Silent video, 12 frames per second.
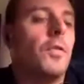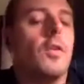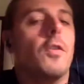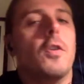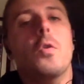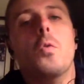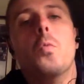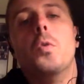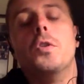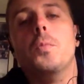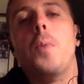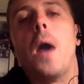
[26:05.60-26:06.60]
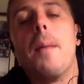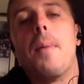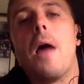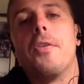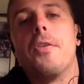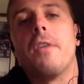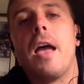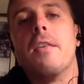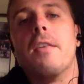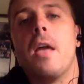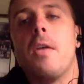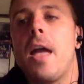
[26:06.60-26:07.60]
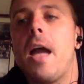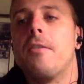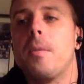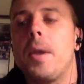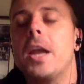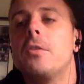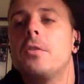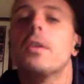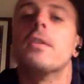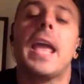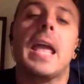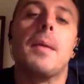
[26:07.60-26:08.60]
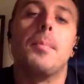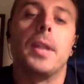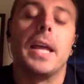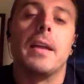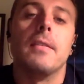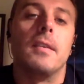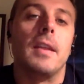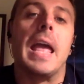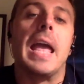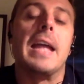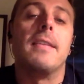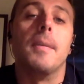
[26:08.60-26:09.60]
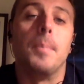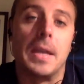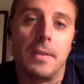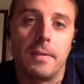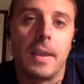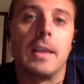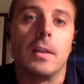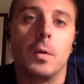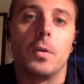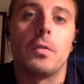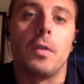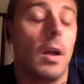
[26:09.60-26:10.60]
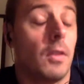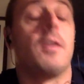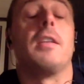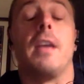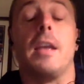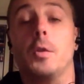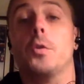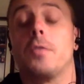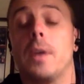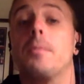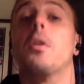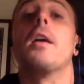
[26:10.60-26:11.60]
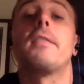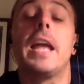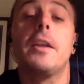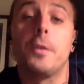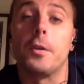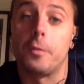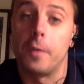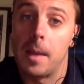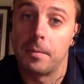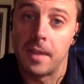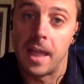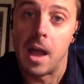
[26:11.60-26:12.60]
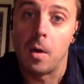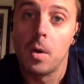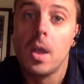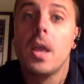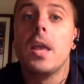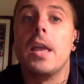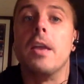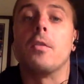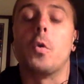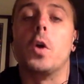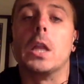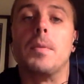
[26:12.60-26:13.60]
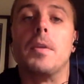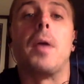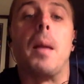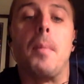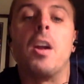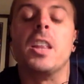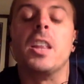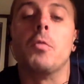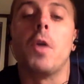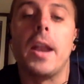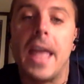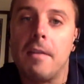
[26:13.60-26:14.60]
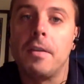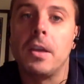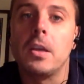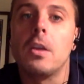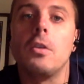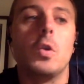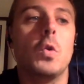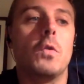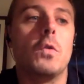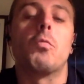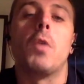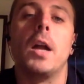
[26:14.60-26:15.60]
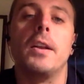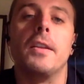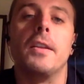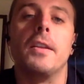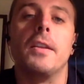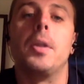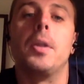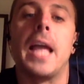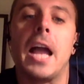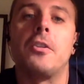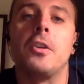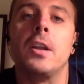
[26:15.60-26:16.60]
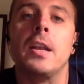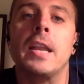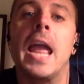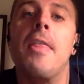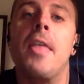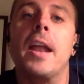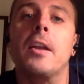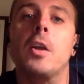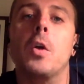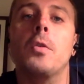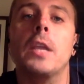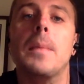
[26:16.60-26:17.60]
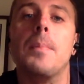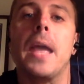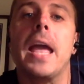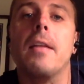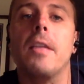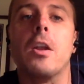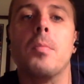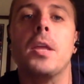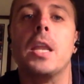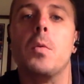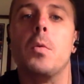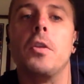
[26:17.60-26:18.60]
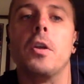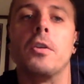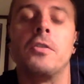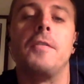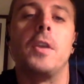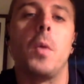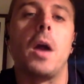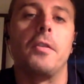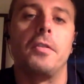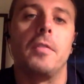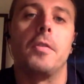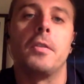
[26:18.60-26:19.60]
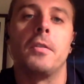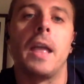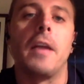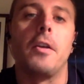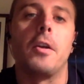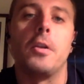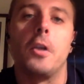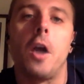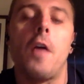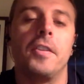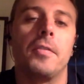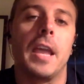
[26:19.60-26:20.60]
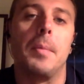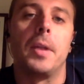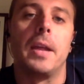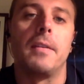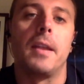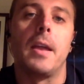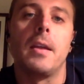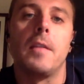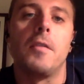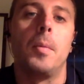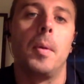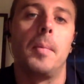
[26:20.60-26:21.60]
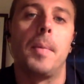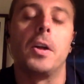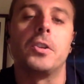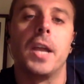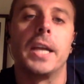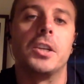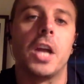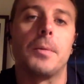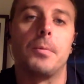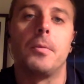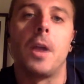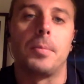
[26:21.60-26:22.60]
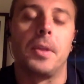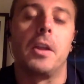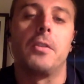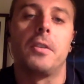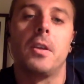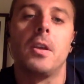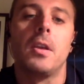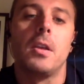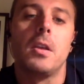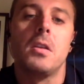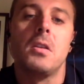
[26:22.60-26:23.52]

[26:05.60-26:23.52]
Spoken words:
you hypothesize then that the Patriots game plan today to beat the Los Angeles Rams now is going to be primarily run heavy, use the run to set up the play action, and then go deep and intermediate with your shifty wide receivers? Is that your offensive game plan today if you're Belichick and Josh McDaniels?